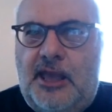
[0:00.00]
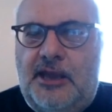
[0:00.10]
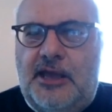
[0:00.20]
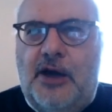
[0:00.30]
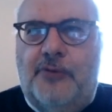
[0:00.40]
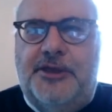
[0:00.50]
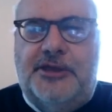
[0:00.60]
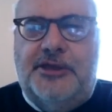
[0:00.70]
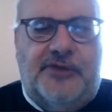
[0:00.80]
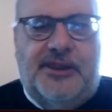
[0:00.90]
and how we
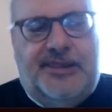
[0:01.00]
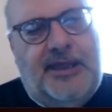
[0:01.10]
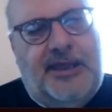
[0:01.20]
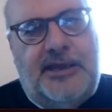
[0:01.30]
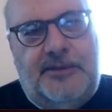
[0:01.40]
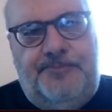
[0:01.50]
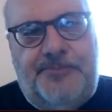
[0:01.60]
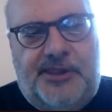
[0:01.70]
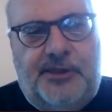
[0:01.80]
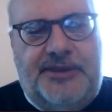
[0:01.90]
can translate it.
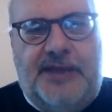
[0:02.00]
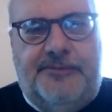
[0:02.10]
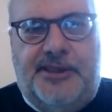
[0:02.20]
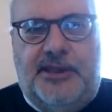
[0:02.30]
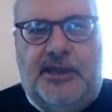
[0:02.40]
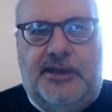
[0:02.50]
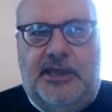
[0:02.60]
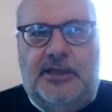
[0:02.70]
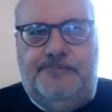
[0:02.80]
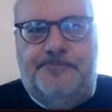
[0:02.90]
So that was the
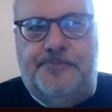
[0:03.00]
idea.